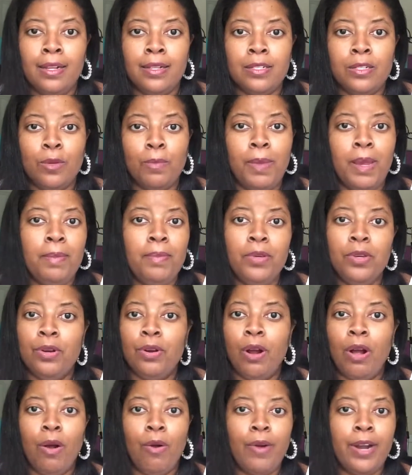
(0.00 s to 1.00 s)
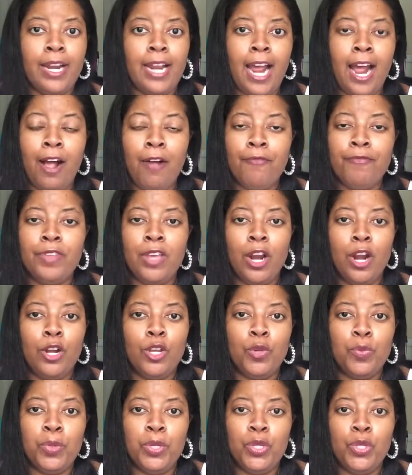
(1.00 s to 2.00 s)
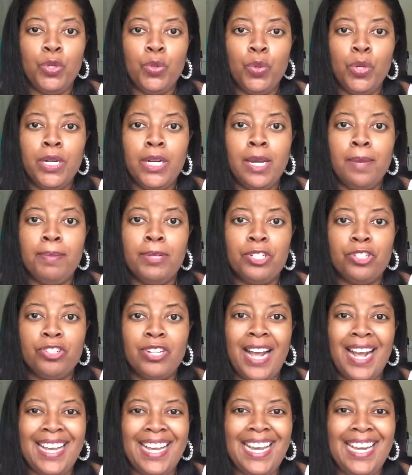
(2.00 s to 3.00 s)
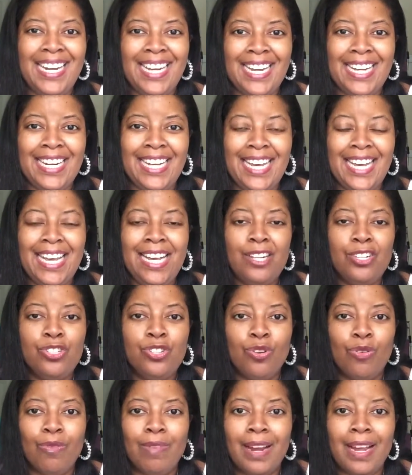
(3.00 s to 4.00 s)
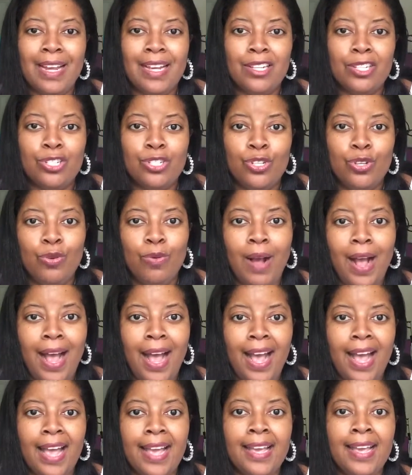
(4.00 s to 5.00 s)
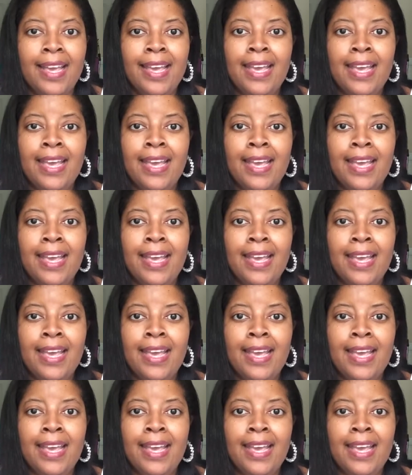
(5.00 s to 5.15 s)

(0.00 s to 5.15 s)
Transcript: So maybe you're already out there, you've been doing it, but you're not getting any hits. Your rate is too high.